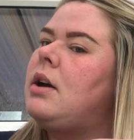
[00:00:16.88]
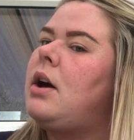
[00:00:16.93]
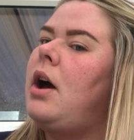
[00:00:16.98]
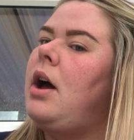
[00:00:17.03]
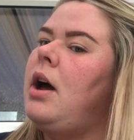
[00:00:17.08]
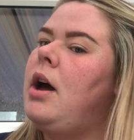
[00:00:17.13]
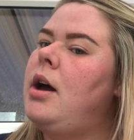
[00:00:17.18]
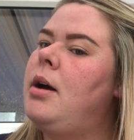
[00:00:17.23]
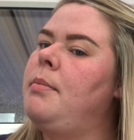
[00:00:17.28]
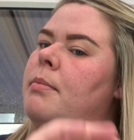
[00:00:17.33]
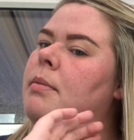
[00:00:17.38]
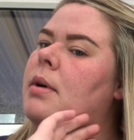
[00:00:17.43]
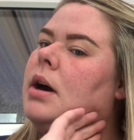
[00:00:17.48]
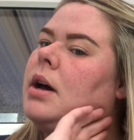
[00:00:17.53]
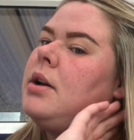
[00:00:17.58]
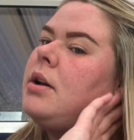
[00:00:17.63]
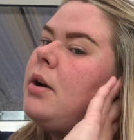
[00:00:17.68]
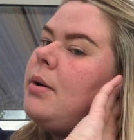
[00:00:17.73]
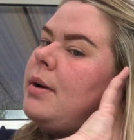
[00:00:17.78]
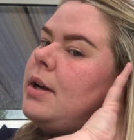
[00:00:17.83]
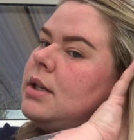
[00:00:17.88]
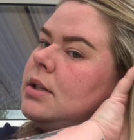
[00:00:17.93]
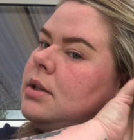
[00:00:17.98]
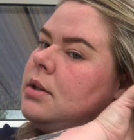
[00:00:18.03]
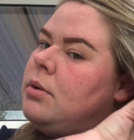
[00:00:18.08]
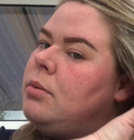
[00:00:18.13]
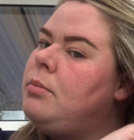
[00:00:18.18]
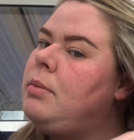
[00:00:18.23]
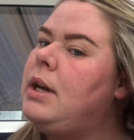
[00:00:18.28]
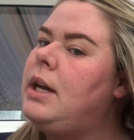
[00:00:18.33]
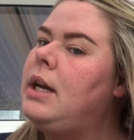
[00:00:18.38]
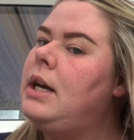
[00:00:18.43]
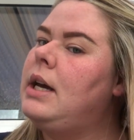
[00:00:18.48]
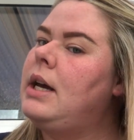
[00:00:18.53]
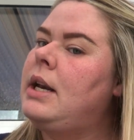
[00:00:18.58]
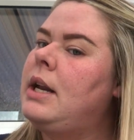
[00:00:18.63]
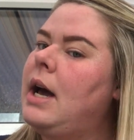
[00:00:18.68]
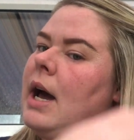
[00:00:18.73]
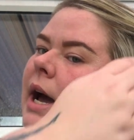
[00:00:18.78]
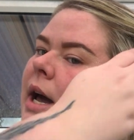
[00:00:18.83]
I know it's normally
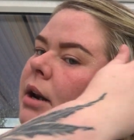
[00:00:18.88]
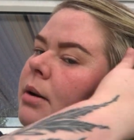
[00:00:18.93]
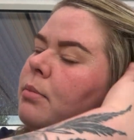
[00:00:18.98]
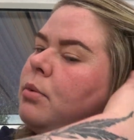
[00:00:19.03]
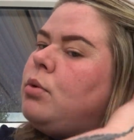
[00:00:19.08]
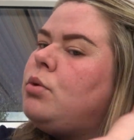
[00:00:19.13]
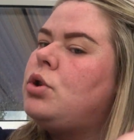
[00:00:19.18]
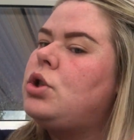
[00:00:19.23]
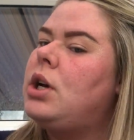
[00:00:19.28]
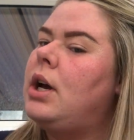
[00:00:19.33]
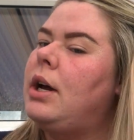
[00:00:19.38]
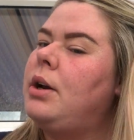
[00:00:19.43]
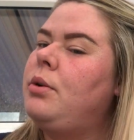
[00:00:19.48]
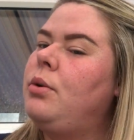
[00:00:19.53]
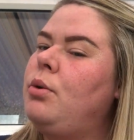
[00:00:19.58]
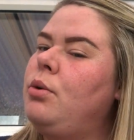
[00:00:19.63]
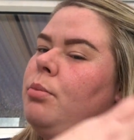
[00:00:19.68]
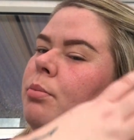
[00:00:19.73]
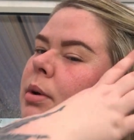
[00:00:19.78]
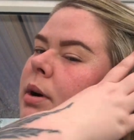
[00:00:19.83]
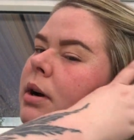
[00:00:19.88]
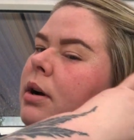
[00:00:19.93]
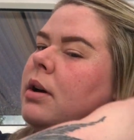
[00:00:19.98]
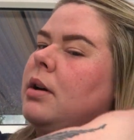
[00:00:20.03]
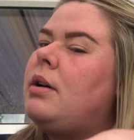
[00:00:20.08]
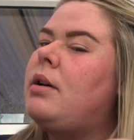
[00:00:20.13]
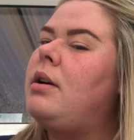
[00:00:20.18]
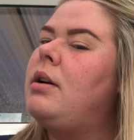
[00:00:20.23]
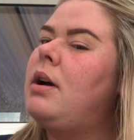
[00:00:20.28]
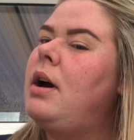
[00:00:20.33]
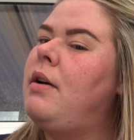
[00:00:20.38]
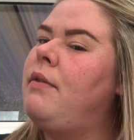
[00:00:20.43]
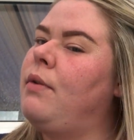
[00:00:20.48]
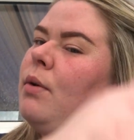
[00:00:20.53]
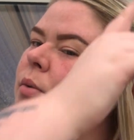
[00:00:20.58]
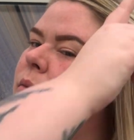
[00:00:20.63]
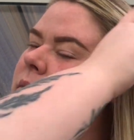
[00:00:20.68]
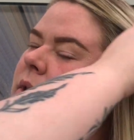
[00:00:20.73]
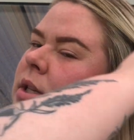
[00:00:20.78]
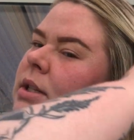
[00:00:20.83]
an animal channel, but I
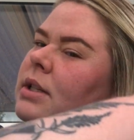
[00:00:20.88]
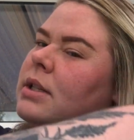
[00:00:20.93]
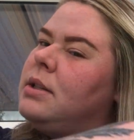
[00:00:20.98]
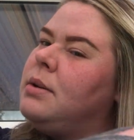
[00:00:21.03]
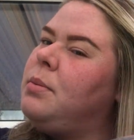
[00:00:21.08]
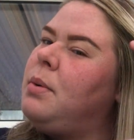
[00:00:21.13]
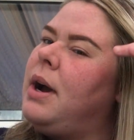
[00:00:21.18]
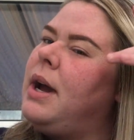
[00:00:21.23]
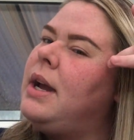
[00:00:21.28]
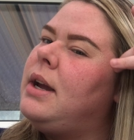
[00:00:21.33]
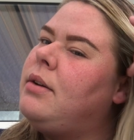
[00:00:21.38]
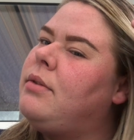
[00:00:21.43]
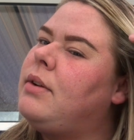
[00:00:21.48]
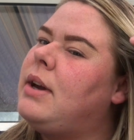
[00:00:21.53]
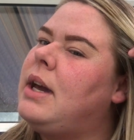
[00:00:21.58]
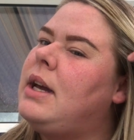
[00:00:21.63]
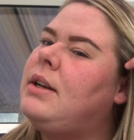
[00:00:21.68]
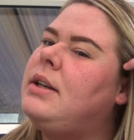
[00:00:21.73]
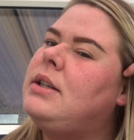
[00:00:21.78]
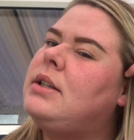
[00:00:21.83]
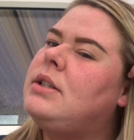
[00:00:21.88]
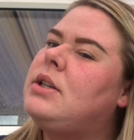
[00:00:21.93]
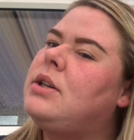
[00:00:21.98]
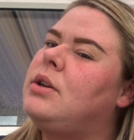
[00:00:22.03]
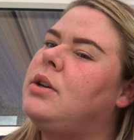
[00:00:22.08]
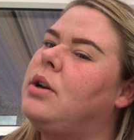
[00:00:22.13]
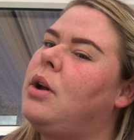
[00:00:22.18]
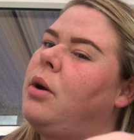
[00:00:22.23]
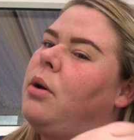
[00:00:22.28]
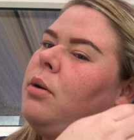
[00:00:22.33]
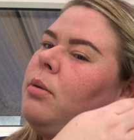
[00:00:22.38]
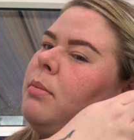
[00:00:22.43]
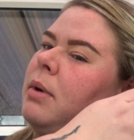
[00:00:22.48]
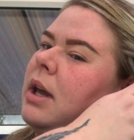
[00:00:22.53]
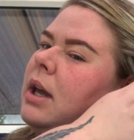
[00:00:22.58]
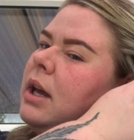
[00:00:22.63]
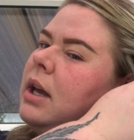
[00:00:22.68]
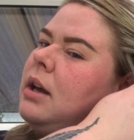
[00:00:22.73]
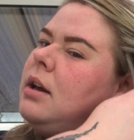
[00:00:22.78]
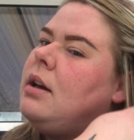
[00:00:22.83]
thought this is a way of getting to know
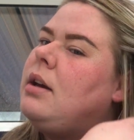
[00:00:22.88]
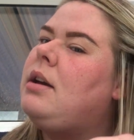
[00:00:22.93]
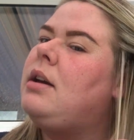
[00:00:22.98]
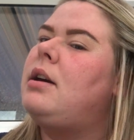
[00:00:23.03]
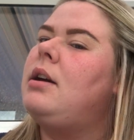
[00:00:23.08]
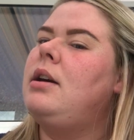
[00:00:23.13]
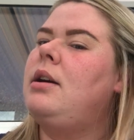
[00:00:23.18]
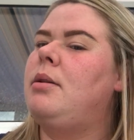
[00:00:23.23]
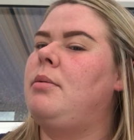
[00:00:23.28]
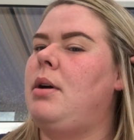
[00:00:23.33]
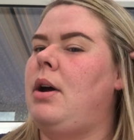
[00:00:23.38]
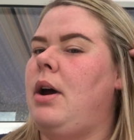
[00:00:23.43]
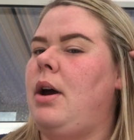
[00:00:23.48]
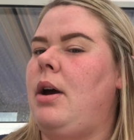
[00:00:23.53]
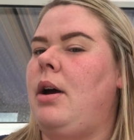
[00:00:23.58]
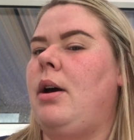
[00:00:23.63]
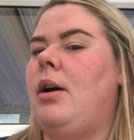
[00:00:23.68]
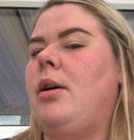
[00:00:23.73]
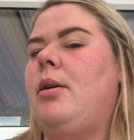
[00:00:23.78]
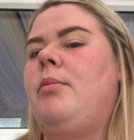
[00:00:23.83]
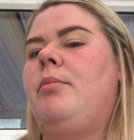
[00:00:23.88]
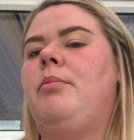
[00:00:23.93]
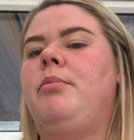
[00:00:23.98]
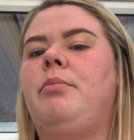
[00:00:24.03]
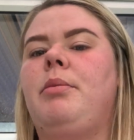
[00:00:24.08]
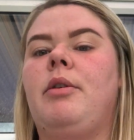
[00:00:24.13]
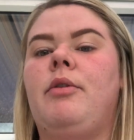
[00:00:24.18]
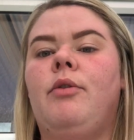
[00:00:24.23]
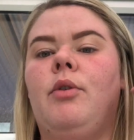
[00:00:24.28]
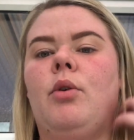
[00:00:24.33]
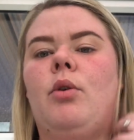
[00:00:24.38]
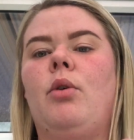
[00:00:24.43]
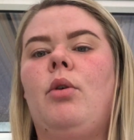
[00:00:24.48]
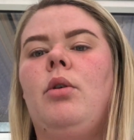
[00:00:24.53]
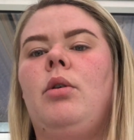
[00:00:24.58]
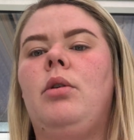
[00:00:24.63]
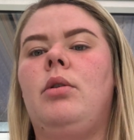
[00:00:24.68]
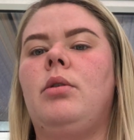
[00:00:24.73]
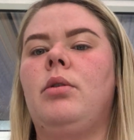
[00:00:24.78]
me before